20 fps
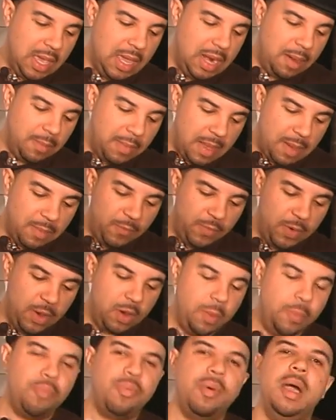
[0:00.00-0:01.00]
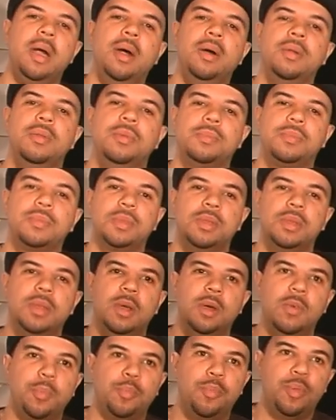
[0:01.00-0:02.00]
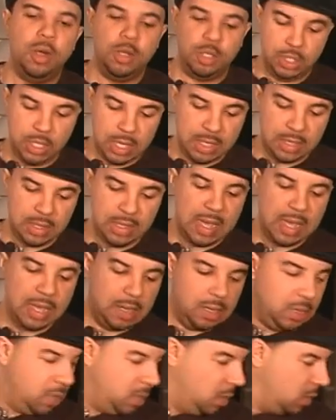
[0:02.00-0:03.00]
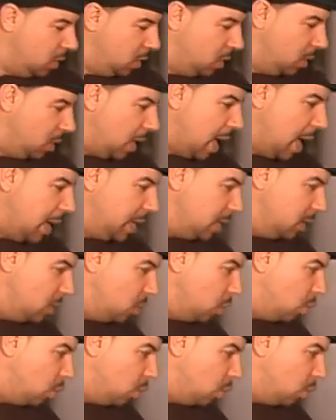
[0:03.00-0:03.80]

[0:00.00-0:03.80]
I'm very proud of a project that I didn't